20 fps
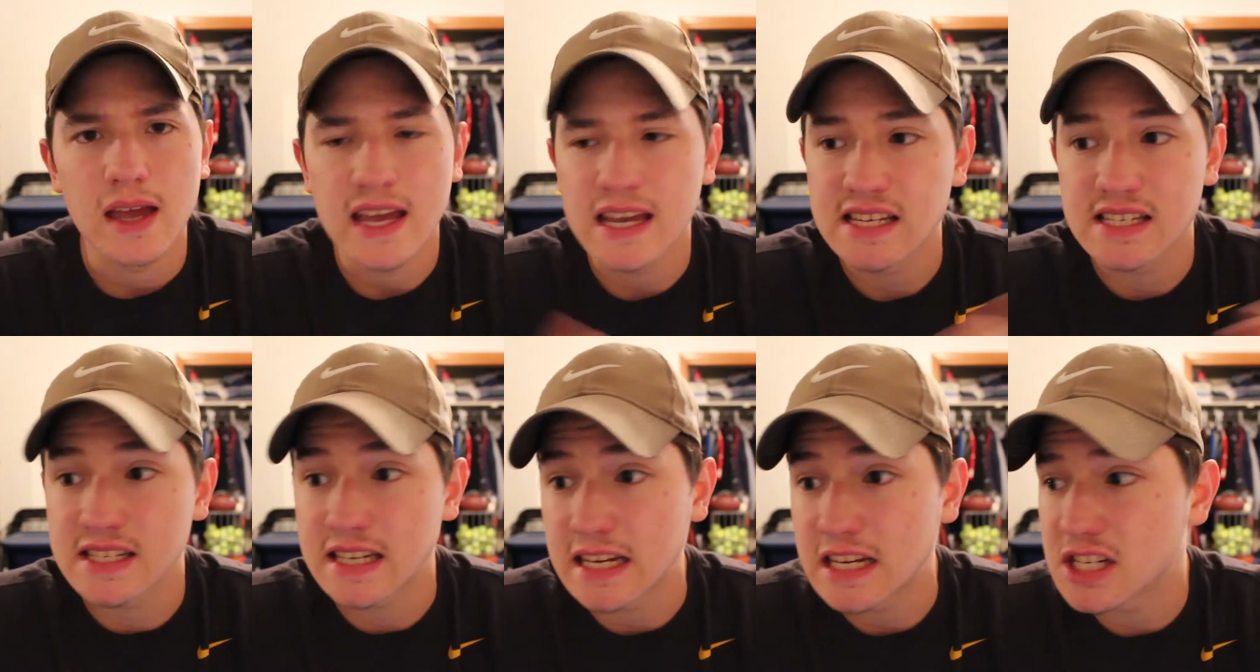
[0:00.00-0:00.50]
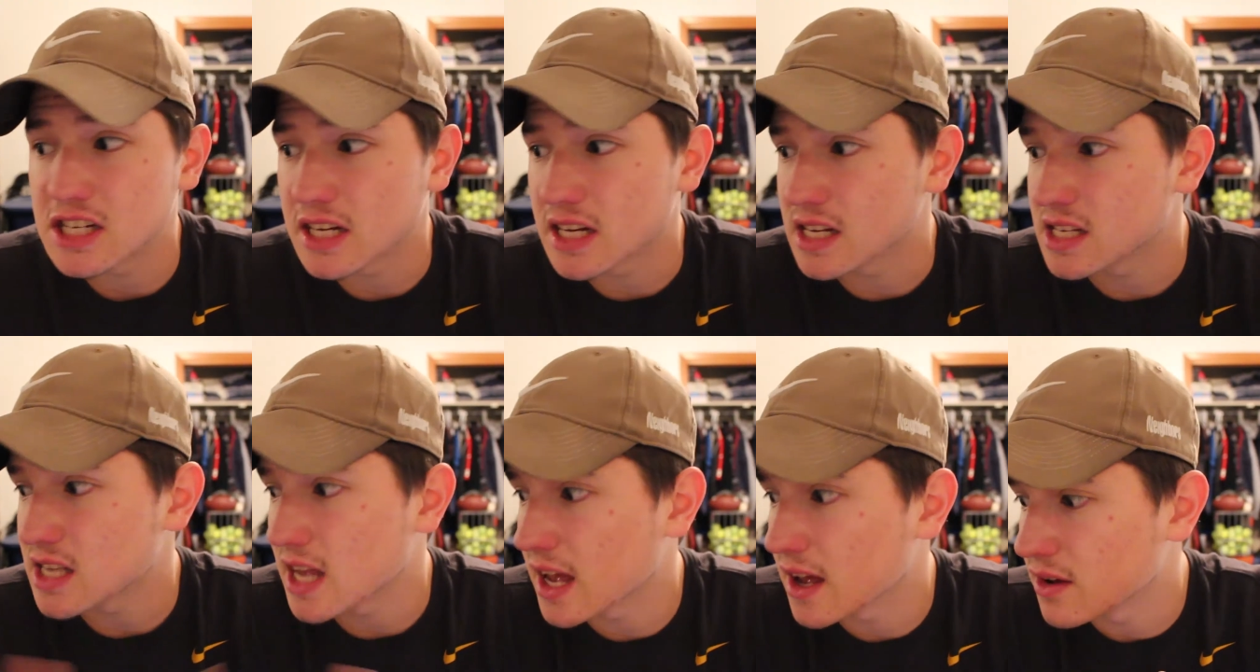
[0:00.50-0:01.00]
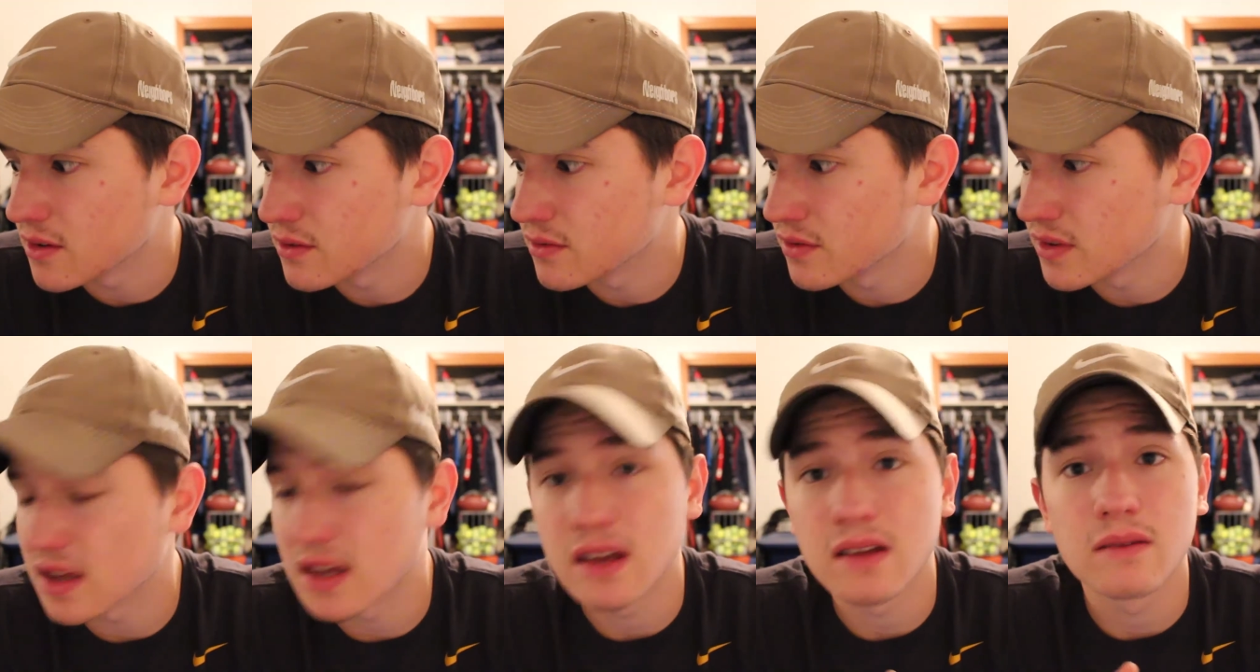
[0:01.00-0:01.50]
His teachings
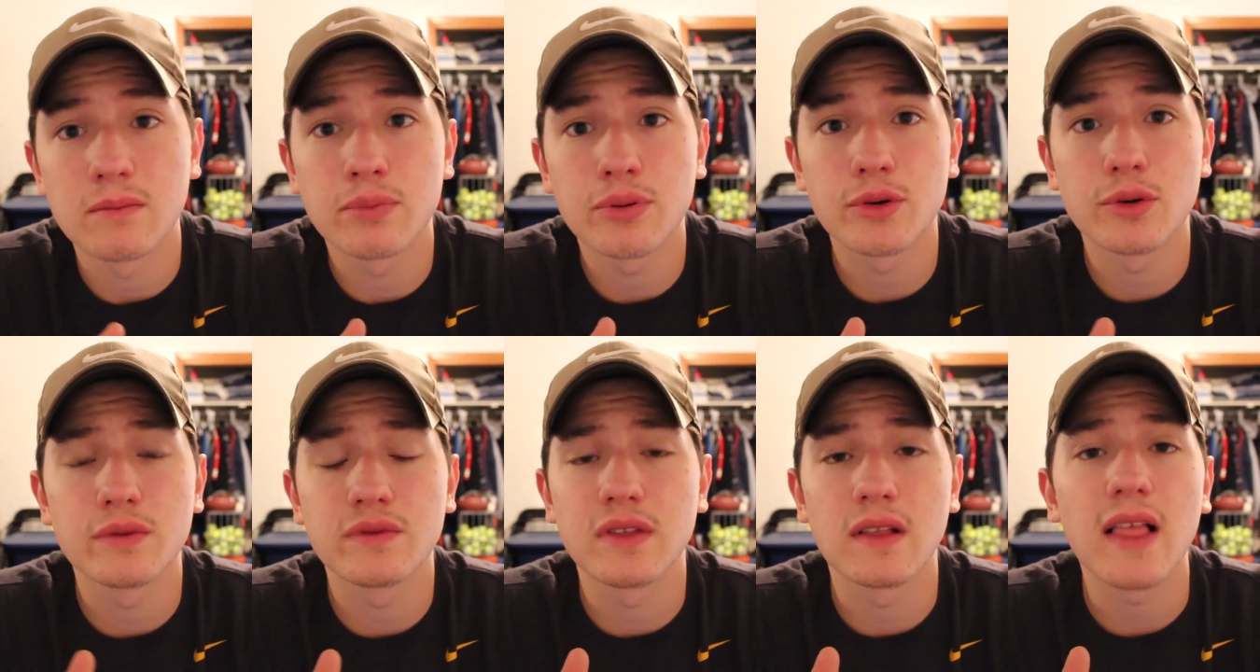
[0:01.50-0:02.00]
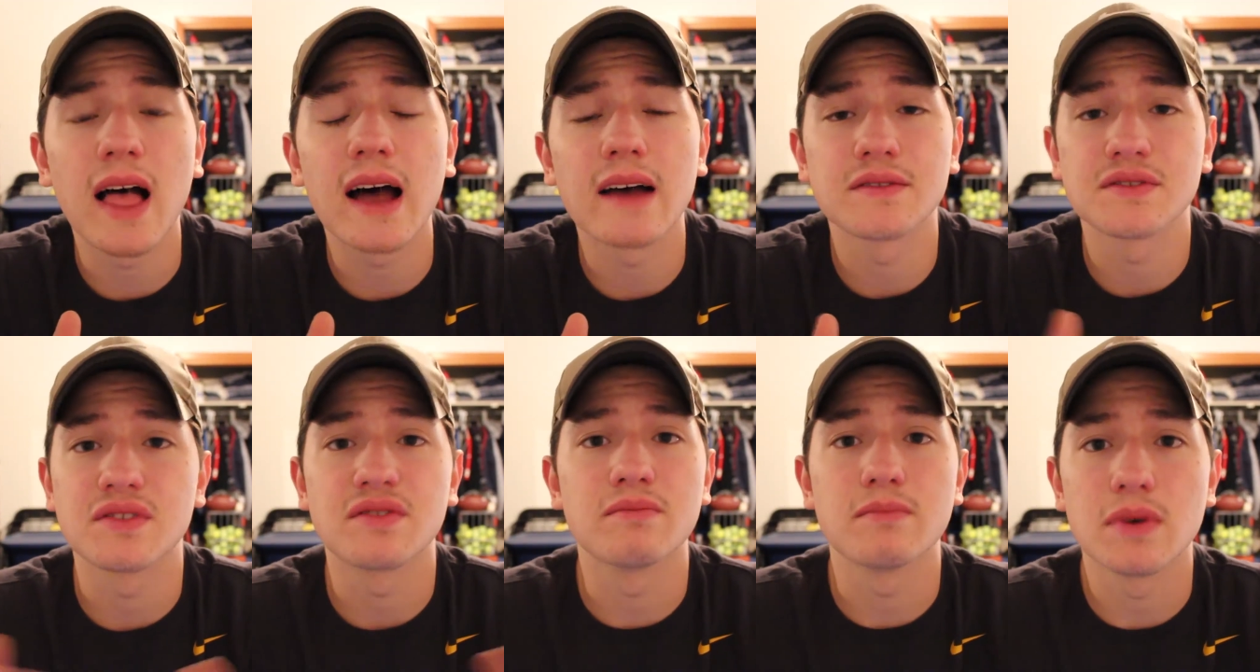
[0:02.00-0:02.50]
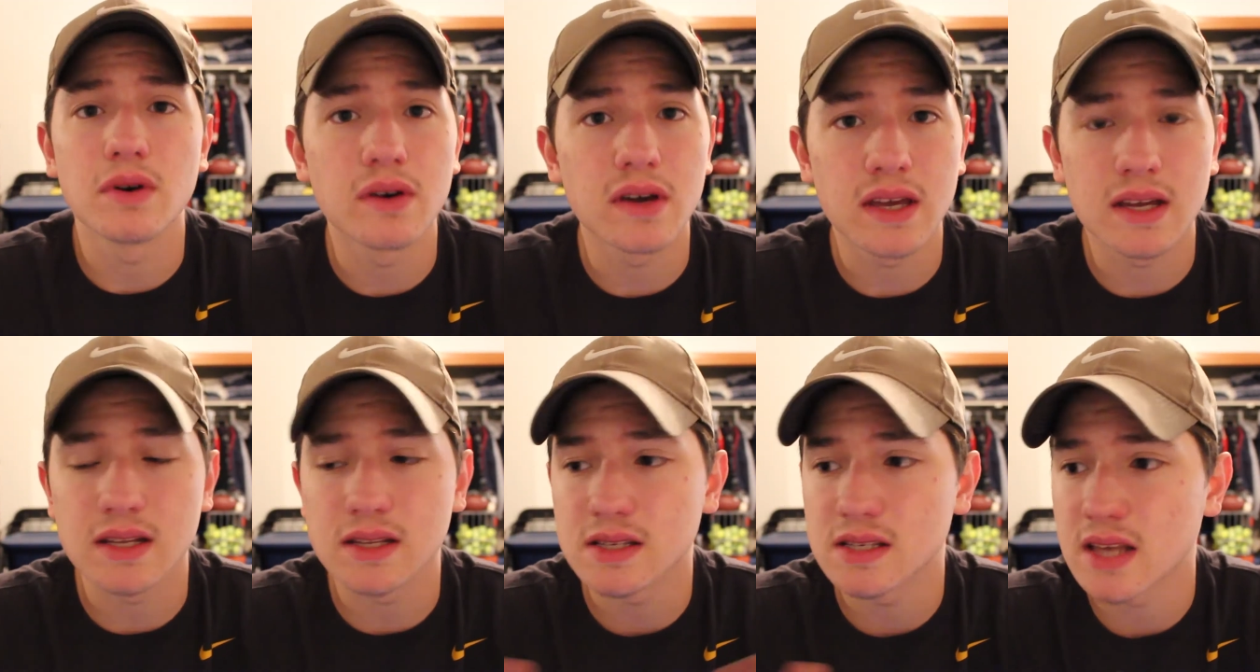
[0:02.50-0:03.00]
have improved the lives of
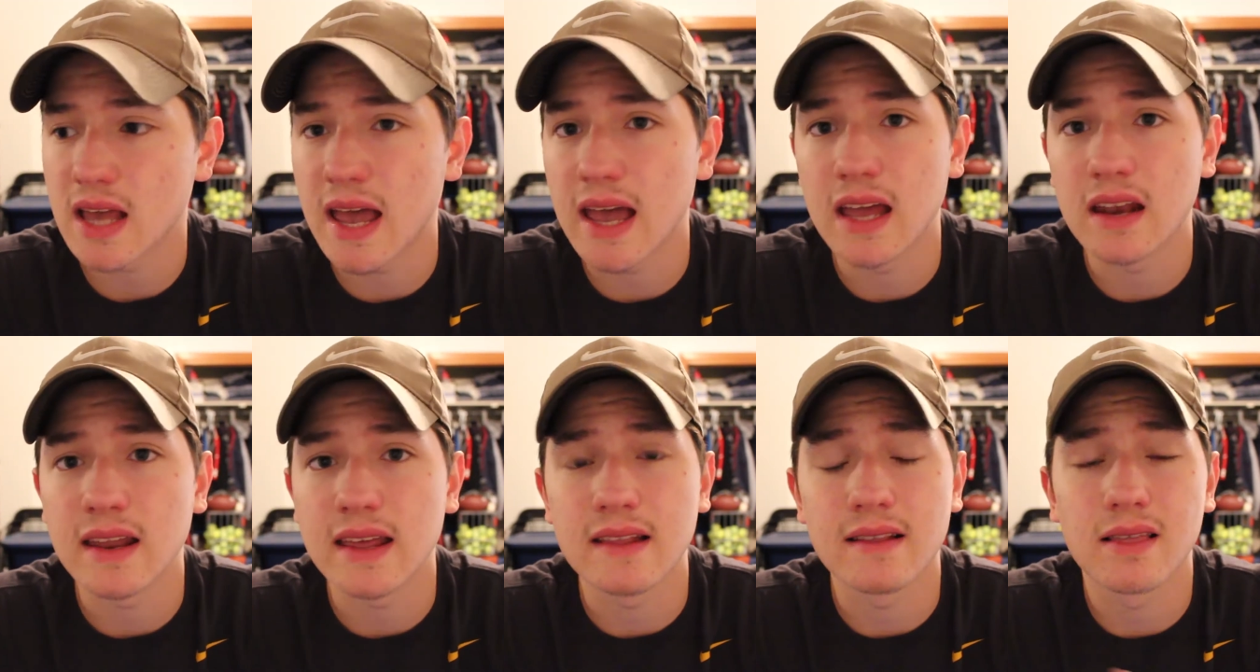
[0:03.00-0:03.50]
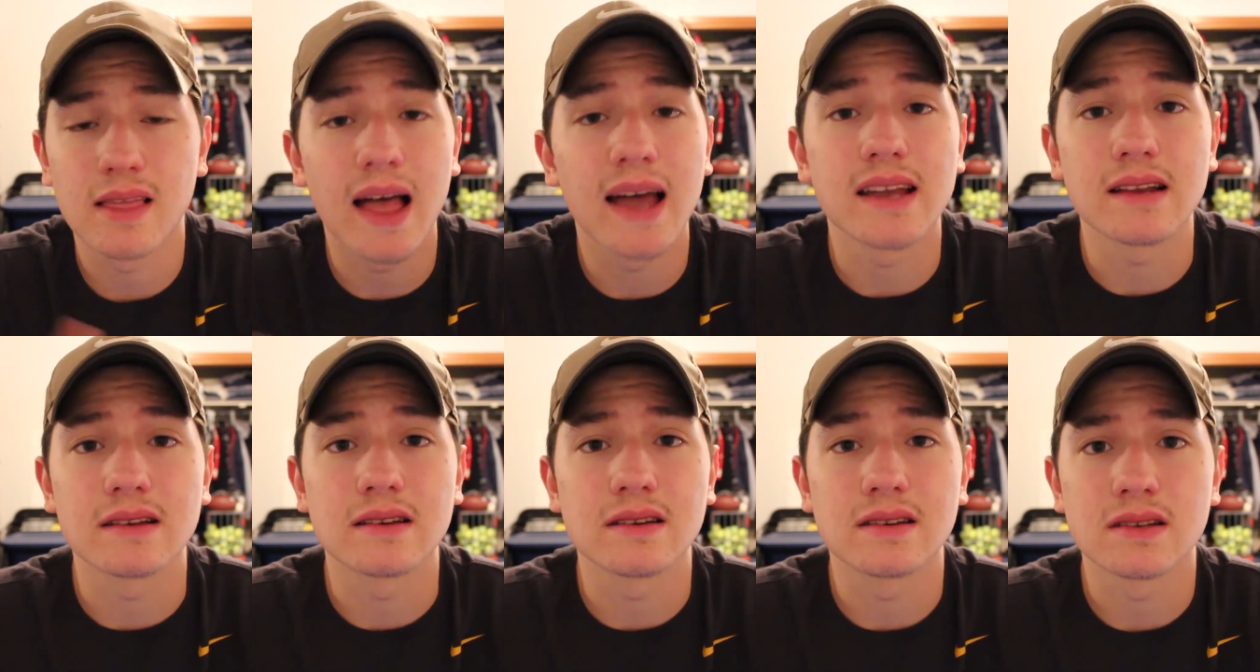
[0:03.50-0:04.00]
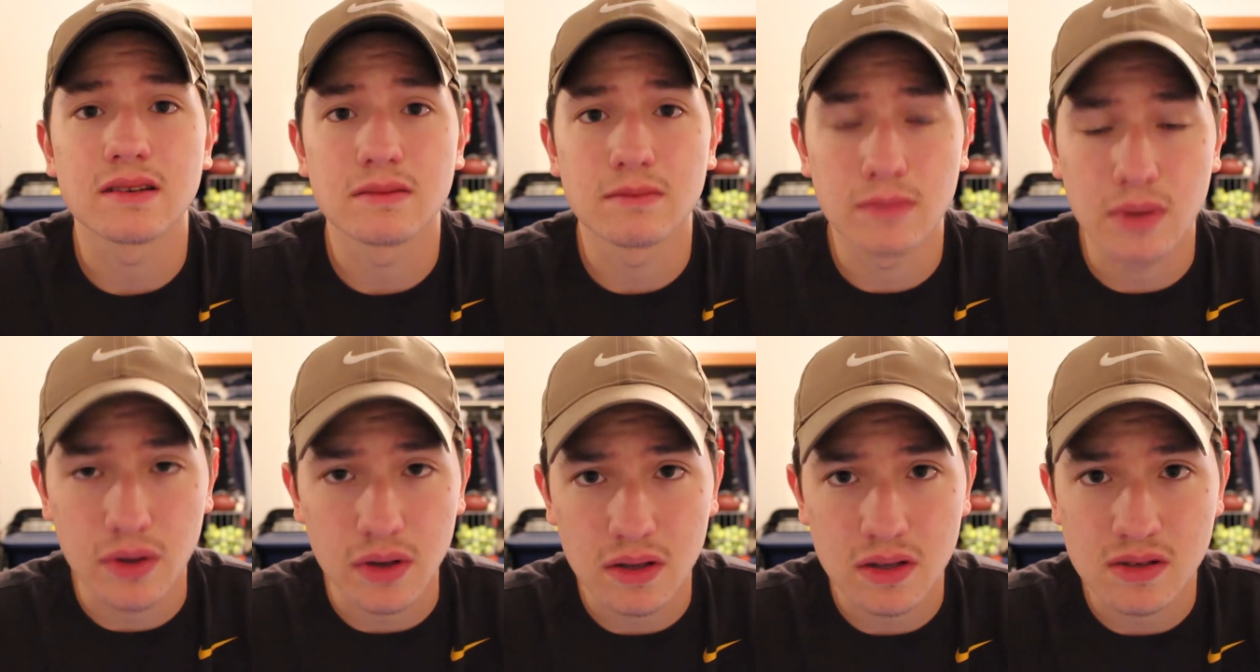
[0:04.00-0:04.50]
millions and enlightened
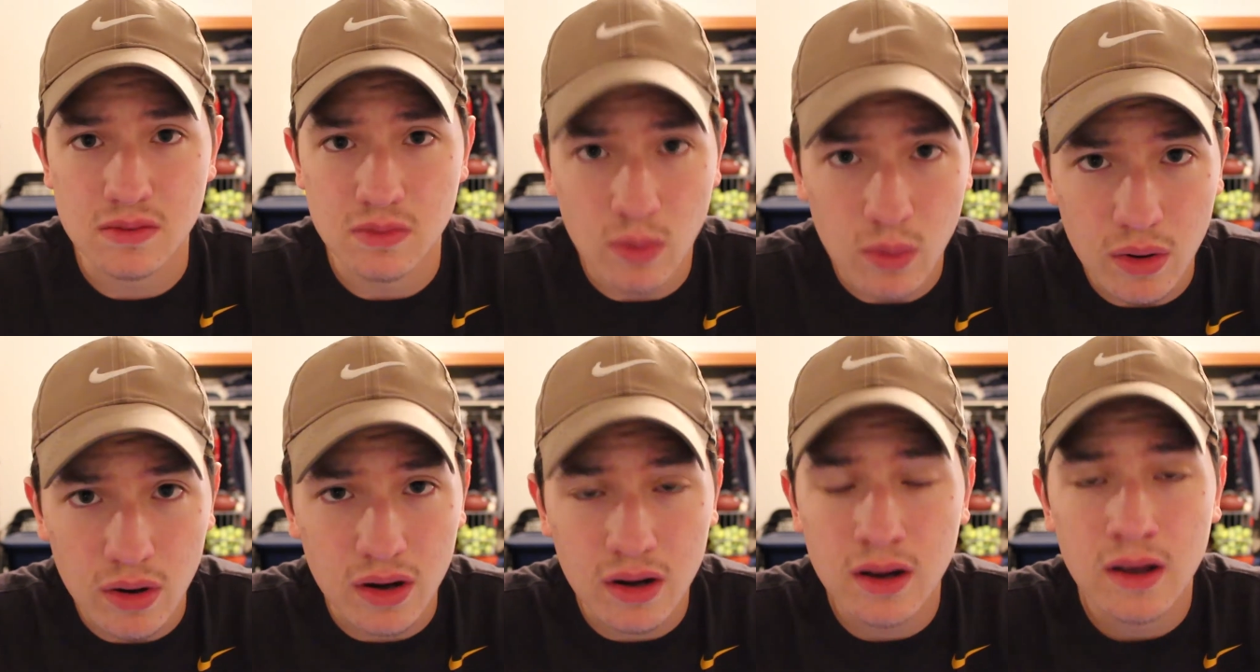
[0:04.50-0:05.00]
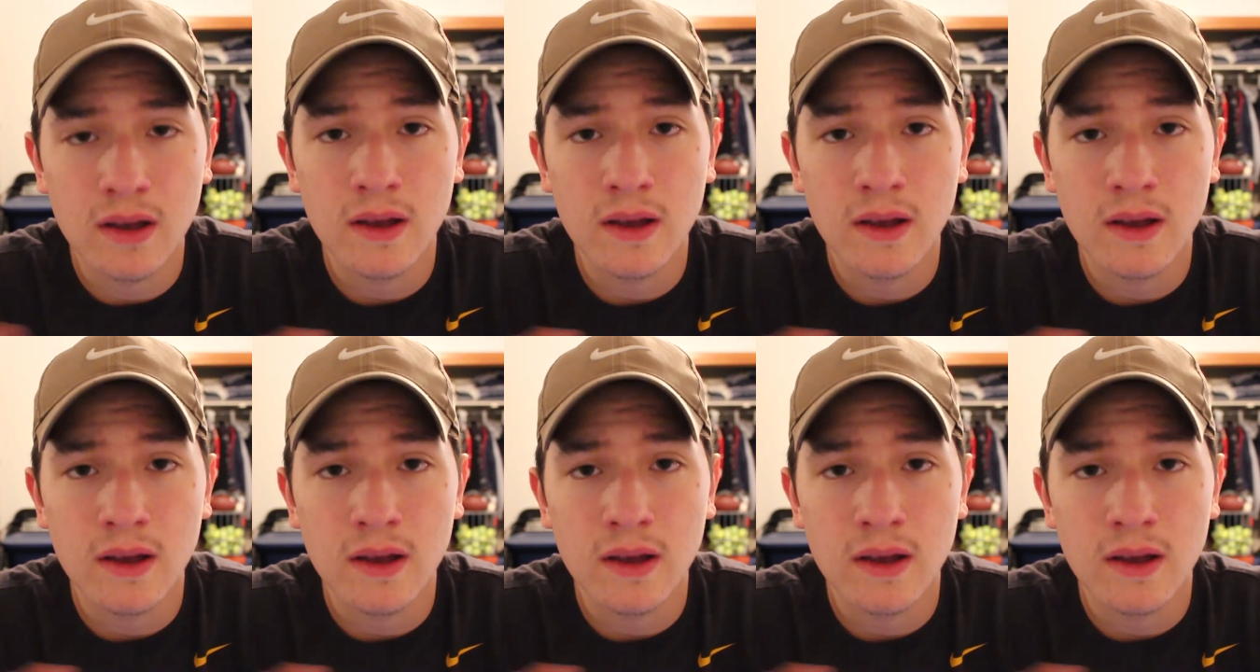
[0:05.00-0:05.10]
millions more.